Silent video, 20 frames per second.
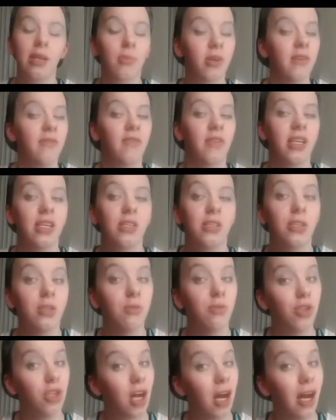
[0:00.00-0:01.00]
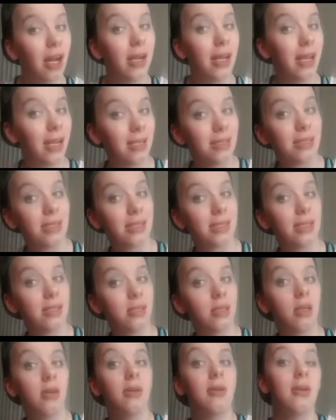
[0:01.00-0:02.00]
briefly to John
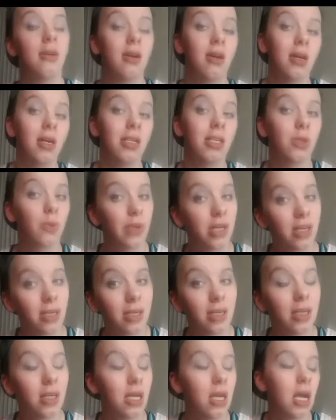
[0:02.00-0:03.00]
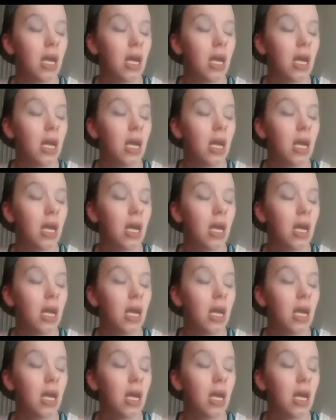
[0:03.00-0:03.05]
Henson on Twitter.